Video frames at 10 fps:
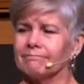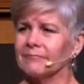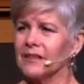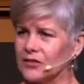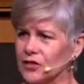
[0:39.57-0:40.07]

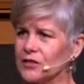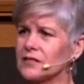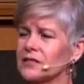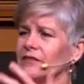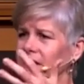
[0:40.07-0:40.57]
that
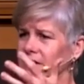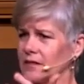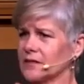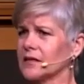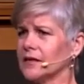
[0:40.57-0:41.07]
Jesus invites
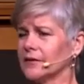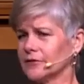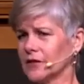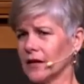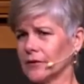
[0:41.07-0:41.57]
us to
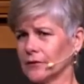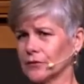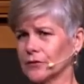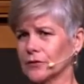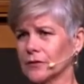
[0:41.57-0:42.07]
give to
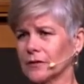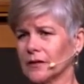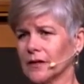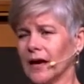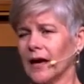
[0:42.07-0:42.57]
others
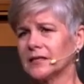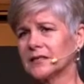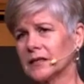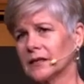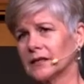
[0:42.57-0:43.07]
and
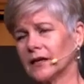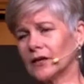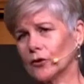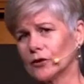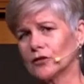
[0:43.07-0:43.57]
to
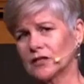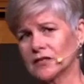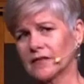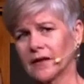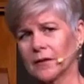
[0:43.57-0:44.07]
encourage
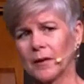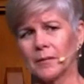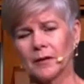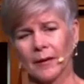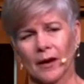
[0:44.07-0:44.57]
us to think
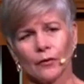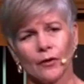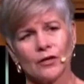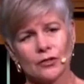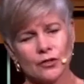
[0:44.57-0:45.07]
maybe about
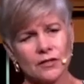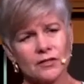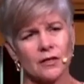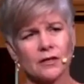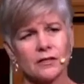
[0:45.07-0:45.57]

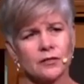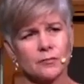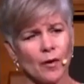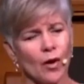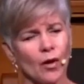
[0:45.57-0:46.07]
just a
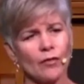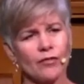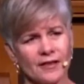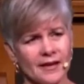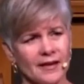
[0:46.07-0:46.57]
small
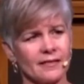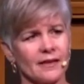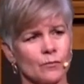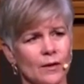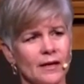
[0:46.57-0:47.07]
thing
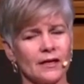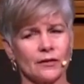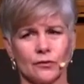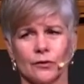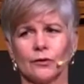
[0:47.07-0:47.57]
that we
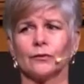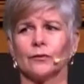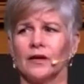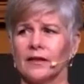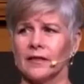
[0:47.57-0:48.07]
can
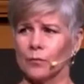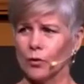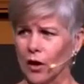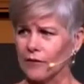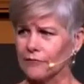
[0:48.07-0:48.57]
do that
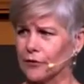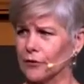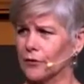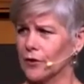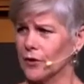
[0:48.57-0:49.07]
will
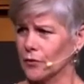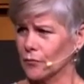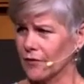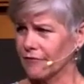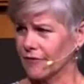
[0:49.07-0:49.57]
offer
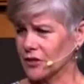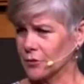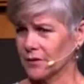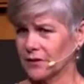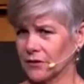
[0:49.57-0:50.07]

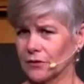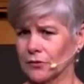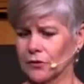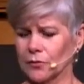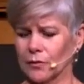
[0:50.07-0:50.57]
refreshment
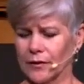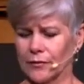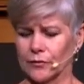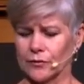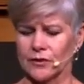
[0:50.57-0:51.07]
to
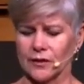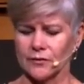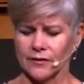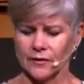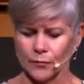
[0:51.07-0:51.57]
others,
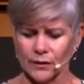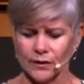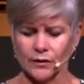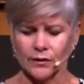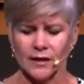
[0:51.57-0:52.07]
that, that
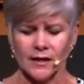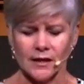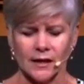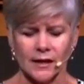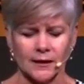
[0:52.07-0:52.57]
will
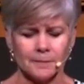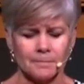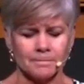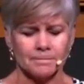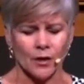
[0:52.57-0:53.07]

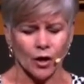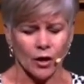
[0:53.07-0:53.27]
um,